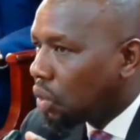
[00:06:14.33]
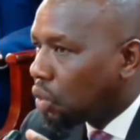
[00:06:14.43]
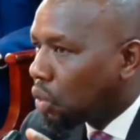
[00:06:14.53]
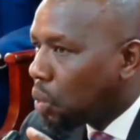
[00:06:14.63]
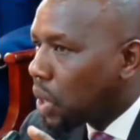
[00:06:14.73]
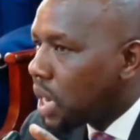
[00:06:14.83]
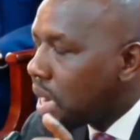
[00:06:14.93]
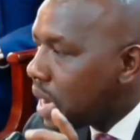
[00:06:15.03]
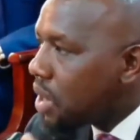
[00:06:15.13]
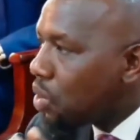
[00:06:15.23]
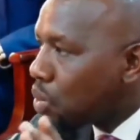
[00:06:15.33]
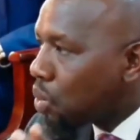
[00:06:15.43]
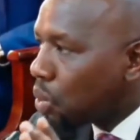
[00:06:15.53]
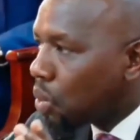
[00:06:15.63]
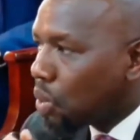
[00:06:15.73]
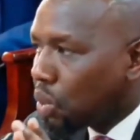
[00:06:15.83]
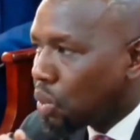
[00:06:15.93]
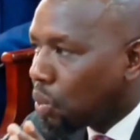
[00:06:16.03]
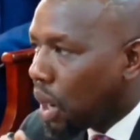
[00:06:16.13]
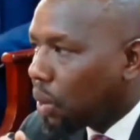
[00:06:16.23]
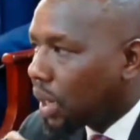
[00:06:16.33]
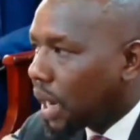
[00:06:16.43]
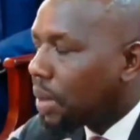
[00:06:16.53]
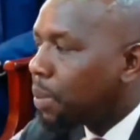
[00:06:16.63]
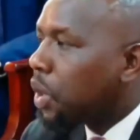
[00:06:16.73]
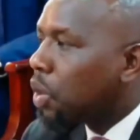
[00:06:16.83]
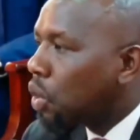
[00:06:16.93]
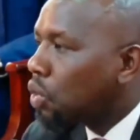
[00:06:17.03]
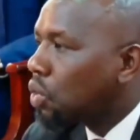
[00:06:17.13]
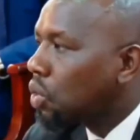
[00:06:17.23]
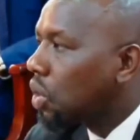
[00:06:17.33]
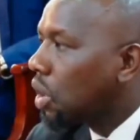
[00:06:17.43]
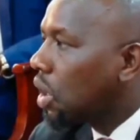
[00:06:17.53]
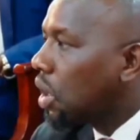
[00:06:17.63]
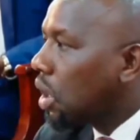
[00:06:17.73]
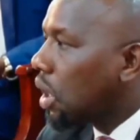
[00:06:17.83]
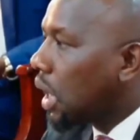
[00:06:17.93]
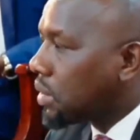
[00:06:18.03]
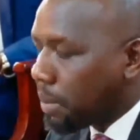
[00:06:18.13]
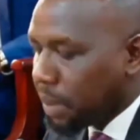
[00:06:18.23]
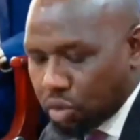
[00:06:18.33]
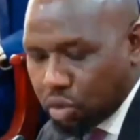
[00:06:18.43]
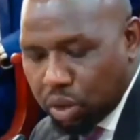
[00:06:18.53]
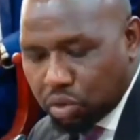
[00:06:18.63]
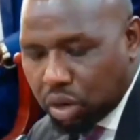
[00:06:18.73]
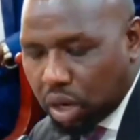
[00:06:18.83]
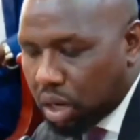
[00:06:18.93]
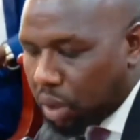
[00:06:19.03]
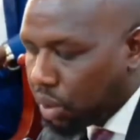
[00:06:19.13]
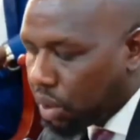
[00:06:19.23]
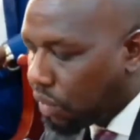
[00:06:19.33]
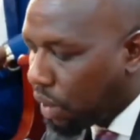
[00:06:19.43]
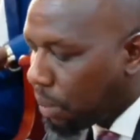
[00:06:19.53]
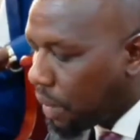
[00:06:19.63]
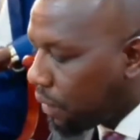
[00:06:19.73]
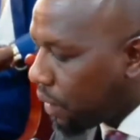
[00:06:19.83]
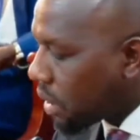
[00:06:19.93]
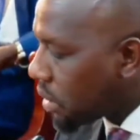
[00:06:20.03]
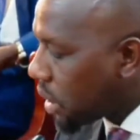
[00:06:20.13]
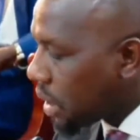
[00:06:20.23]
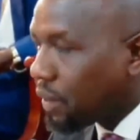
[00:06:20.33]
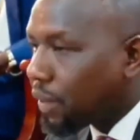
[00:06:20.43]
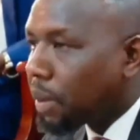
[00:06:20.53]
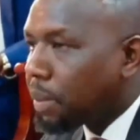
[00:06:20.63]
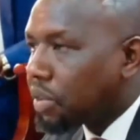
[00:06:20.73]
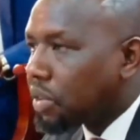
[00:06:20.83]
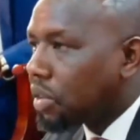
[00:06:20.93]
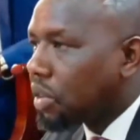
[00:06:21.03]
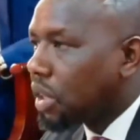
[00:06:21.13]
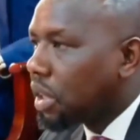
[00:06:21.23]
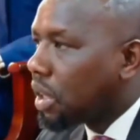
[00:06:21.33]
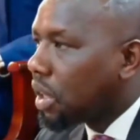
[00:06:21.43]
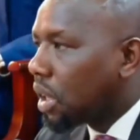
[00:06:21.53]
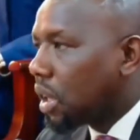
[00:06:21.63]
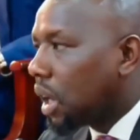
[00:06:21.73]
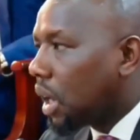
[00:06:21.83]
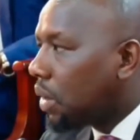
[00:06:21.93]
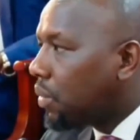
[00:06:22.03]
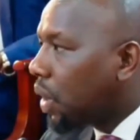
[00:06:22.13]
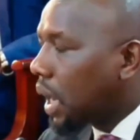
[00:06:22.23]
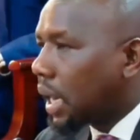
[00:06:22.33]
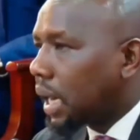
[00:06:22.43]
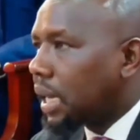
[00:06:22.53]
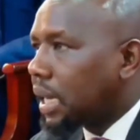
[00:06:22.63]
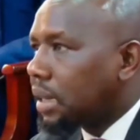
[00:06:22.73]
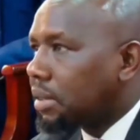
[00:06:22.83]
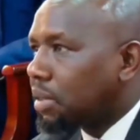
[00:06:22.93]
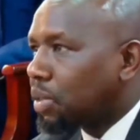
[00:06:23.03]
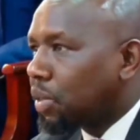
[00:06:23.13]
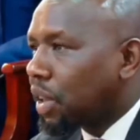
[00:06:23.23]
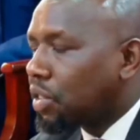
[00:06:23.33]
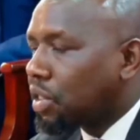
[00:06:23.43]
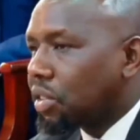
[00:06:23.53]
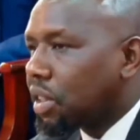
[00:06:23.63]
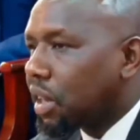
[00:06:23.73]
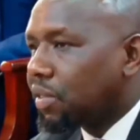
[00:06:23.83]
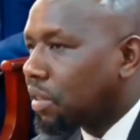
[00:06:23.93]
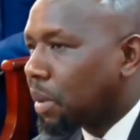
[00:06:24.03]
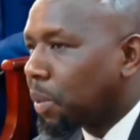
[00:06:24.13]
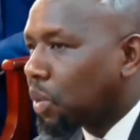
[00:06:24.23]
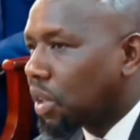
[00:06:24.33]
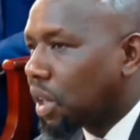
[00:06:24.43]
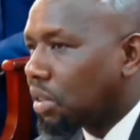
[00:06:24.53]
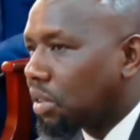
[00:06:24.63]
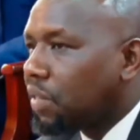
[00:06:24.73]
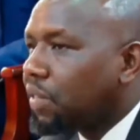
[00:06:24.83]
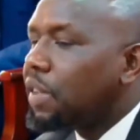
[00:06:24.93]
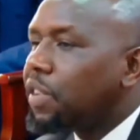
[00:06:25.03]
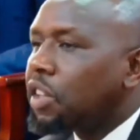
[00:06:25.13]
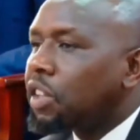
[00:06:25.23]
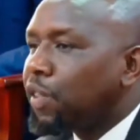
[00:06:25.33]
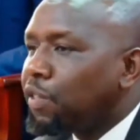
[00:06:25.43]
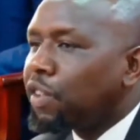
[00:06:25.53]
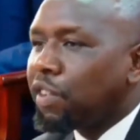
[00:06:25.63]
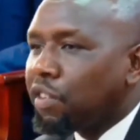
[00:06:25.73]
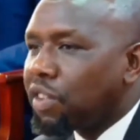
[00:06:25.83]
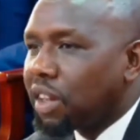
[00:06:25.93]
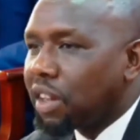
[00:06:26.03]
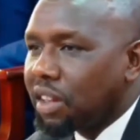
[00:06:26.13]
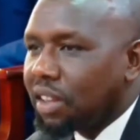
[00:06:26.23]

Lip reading: So we need to work on it. And because as a ministry, we are struggling with development funds in different places, if we can get cases of NGCDF supporting us, even if it is 50-50,